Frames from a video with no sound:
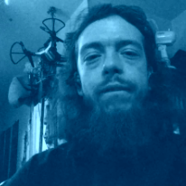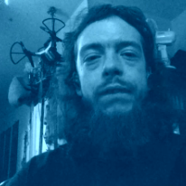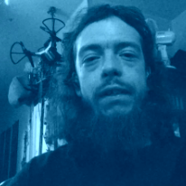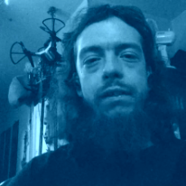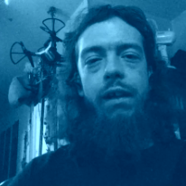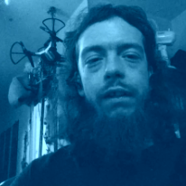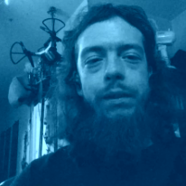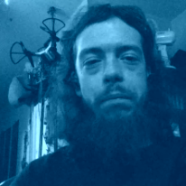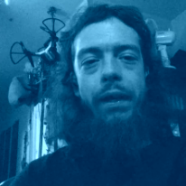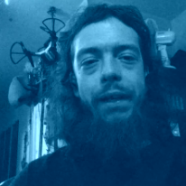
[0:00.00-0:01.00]
there's lots
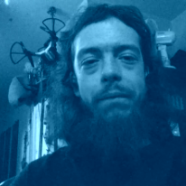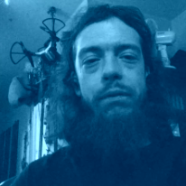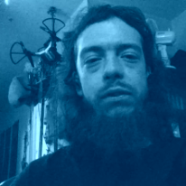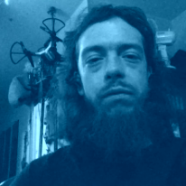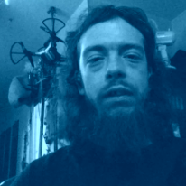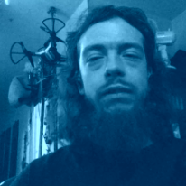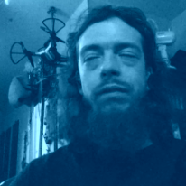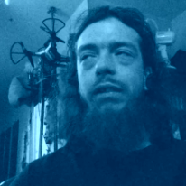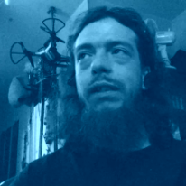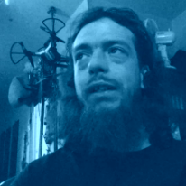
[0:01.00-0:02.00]
of bike infrastructure
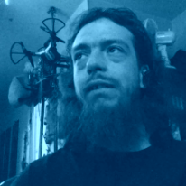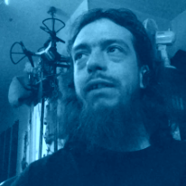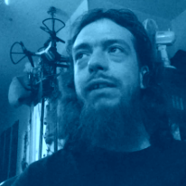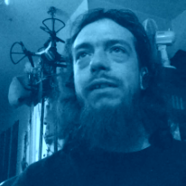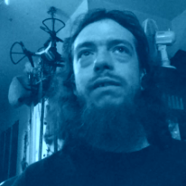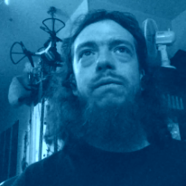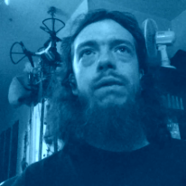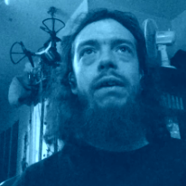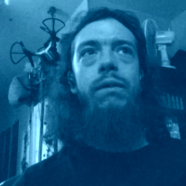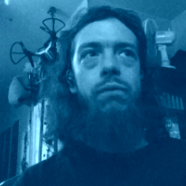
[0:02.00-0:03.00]
out there.
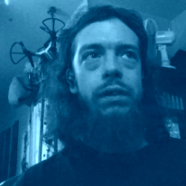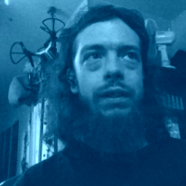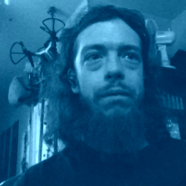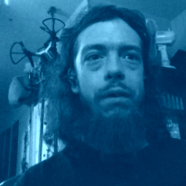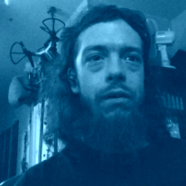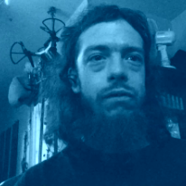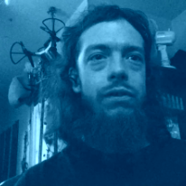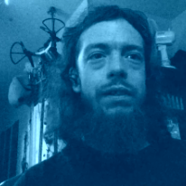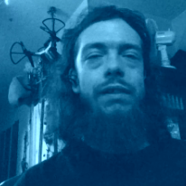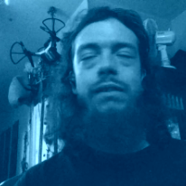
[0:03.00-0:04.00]
Very friendly
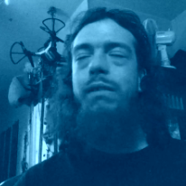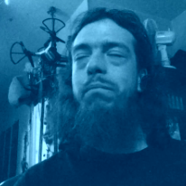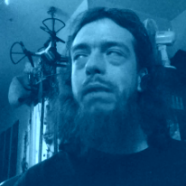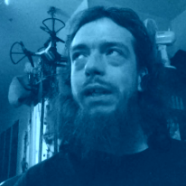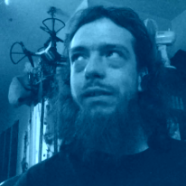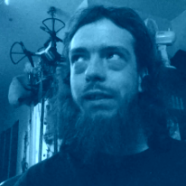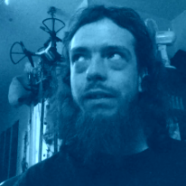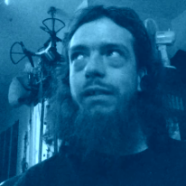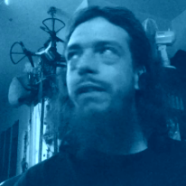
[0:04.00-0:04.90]
roads. It's amazing.